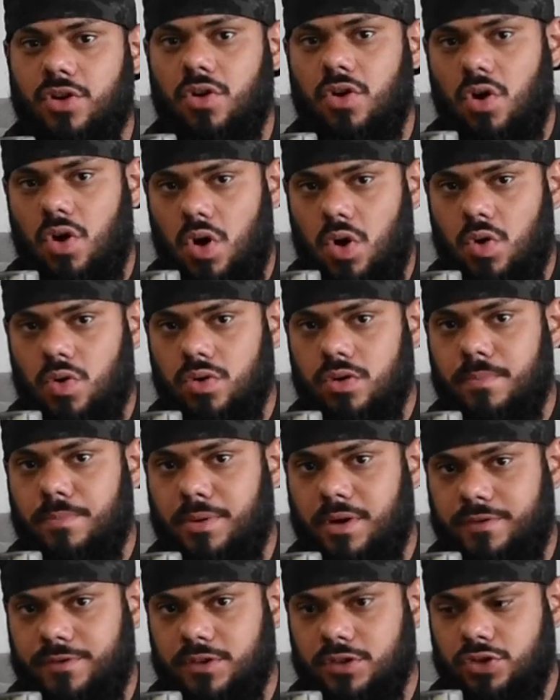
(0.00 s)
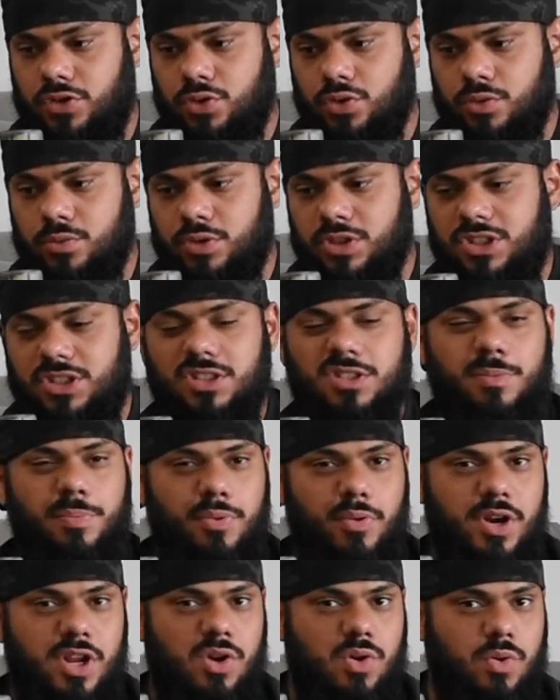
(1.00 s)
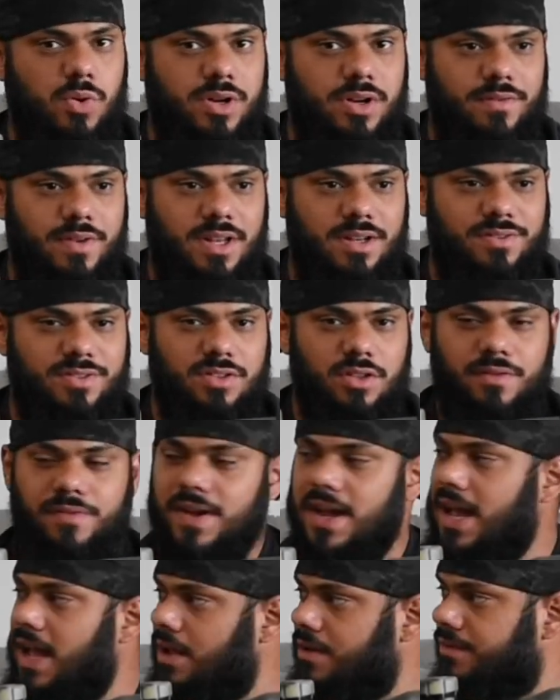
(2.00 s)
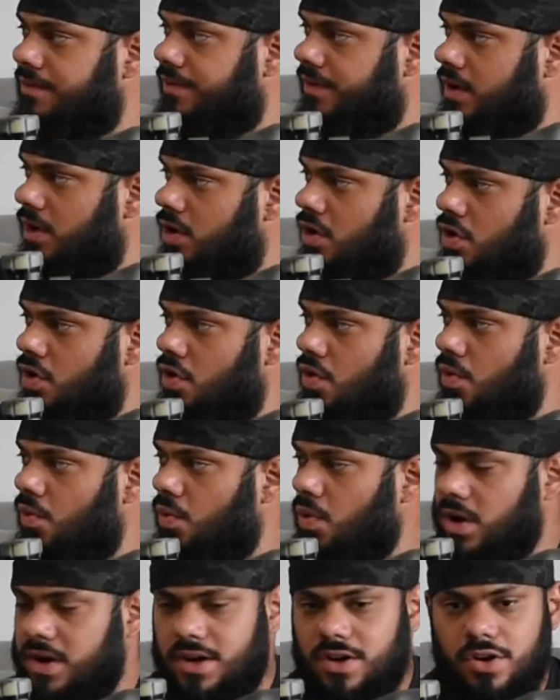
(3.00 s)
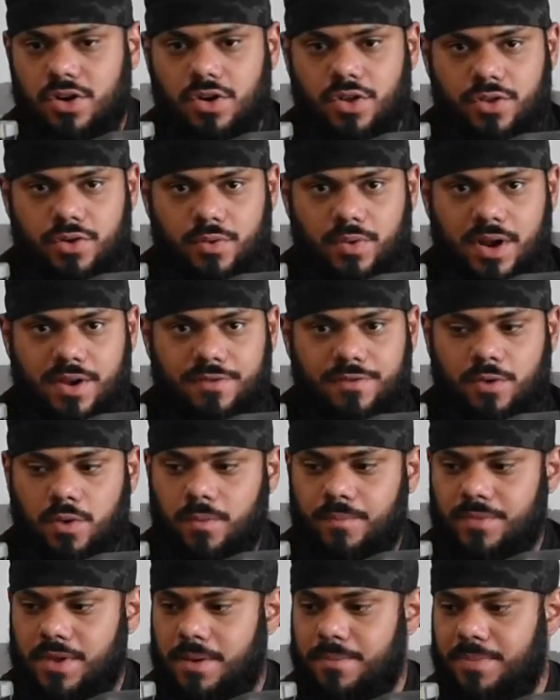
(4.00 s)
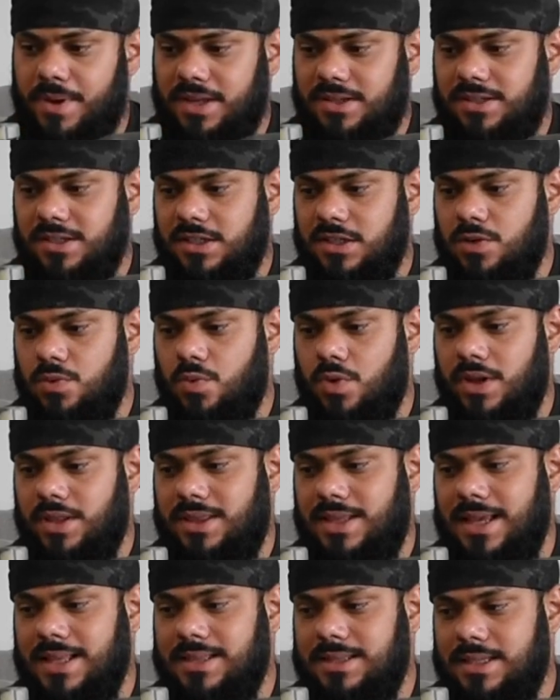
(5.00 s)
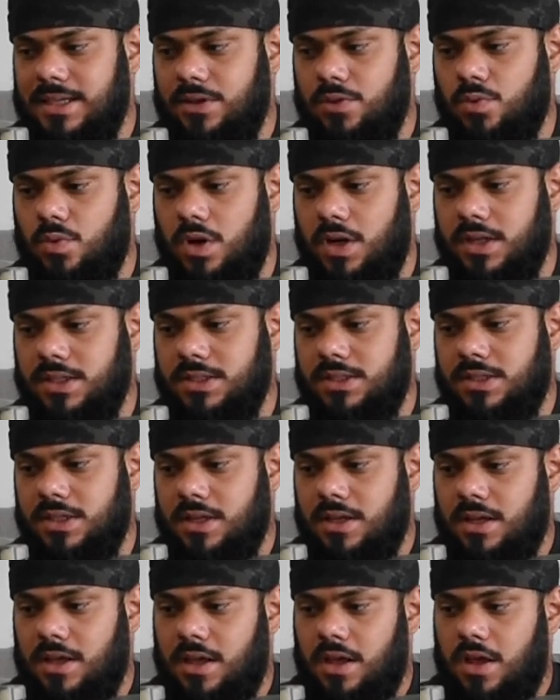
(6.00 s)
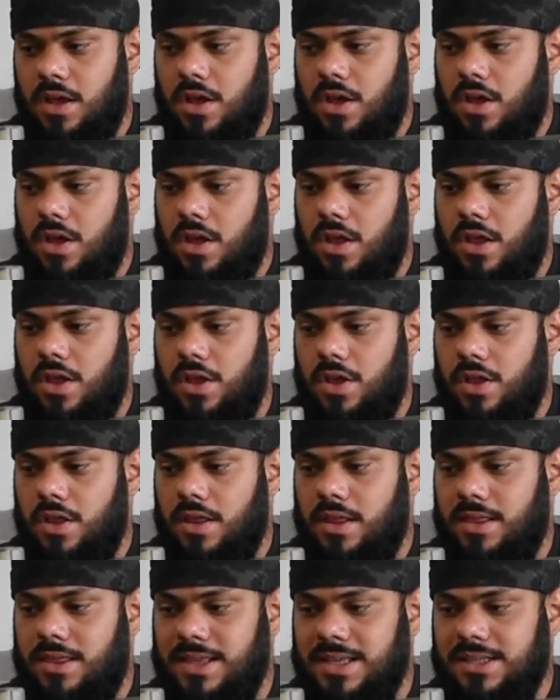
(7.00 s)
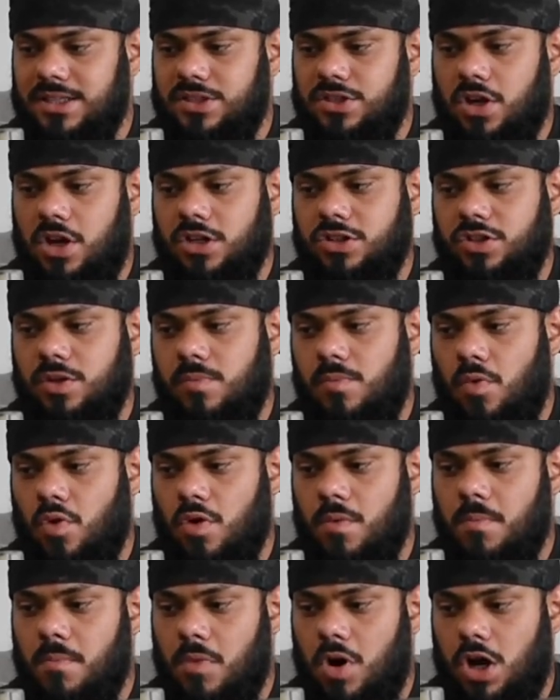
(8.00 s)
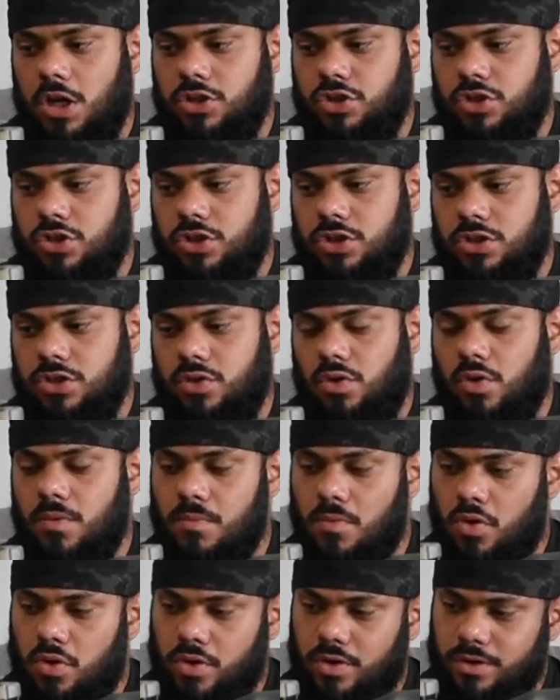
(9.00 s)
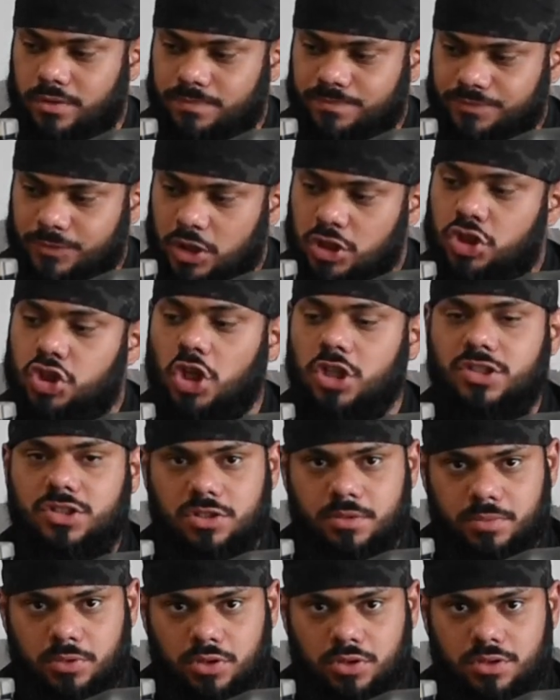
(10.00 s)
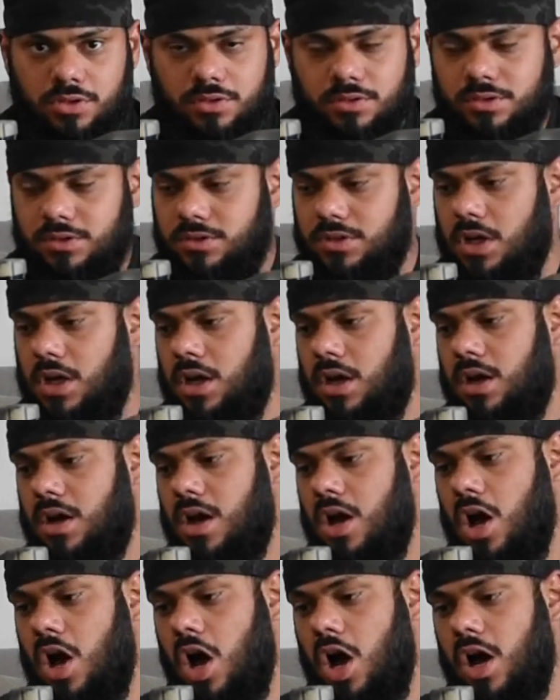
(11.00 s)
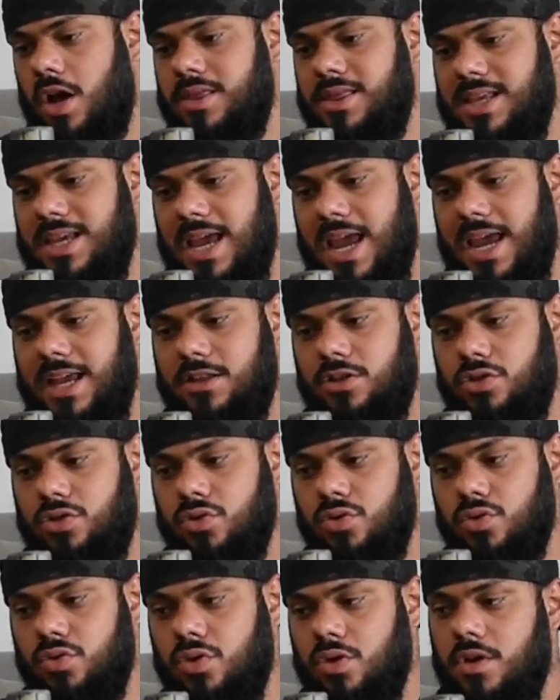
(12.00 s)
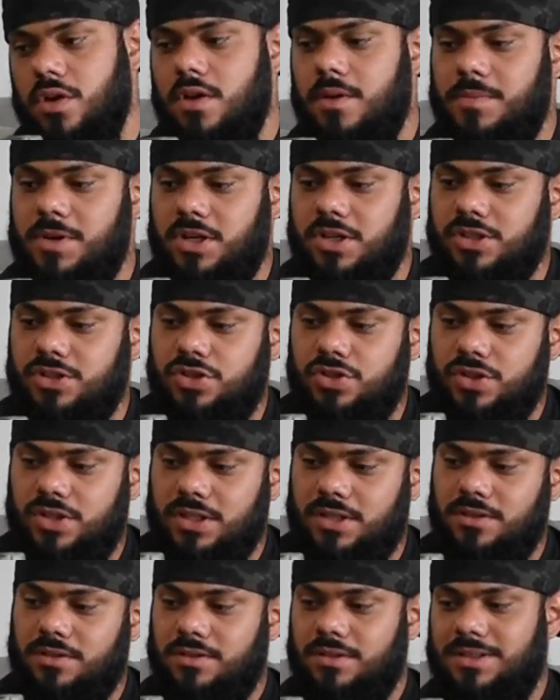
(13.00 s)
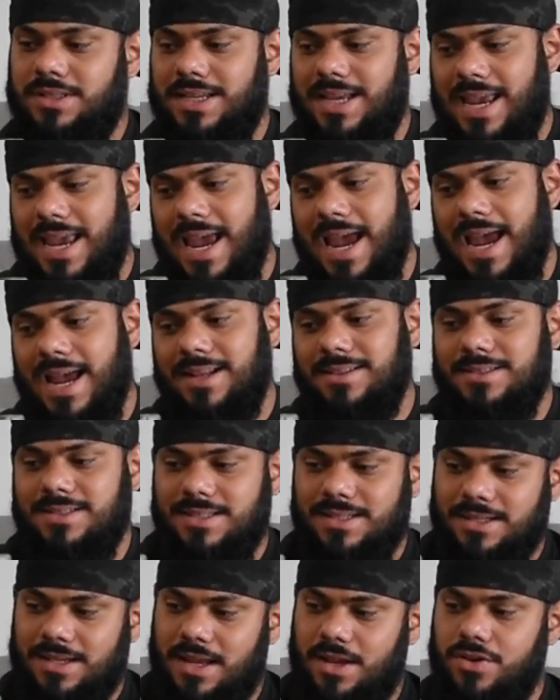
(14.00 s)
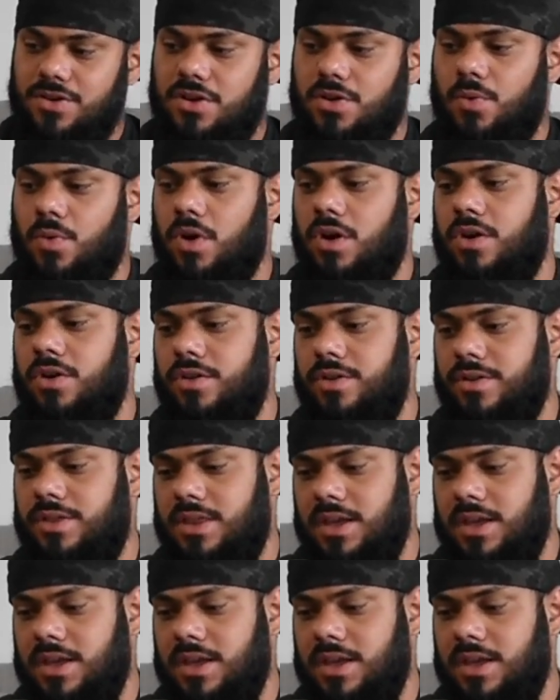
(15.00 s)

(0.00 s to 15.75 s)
their own buffer tube, which is a pretty cool innovative stuff. I have one in another rifle, and basically what they did was these stocks are more modular or more adjustable on the A2, because you can cant and you can work on other